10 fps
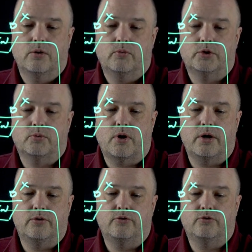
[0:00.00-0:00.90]
which
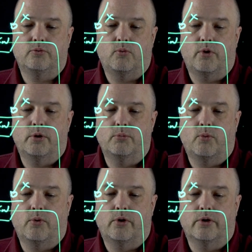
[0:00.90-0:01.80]
runs one or
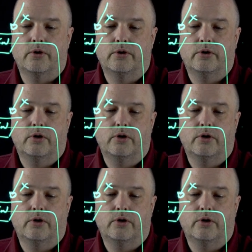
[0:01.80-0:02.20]
more